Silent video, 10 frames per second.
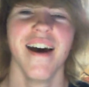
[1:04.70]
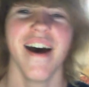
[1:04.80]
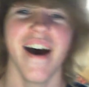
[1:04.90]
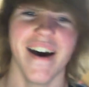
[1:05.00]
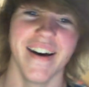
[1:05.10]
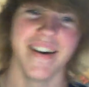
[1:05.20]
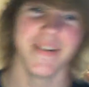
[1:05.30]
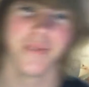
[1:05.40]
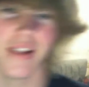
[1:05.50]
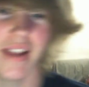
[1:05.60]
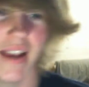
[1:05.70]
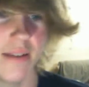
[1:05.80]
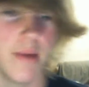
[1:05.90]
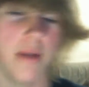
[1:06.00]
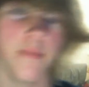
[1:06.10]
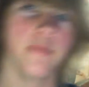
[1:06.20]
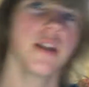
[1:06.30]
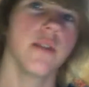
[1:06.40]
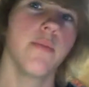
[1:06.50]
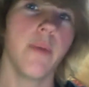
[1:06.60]
uh, but it, my mom's
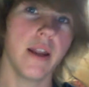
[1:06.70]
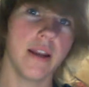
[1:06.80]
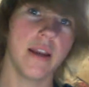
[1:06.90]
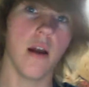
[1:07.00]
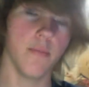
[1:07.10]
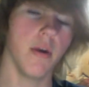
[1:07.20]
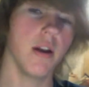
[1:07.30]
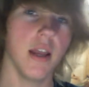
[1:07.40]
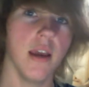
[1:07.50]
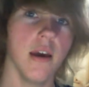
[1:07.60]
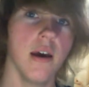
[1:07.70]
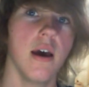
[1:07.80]
gonna be painting it on monday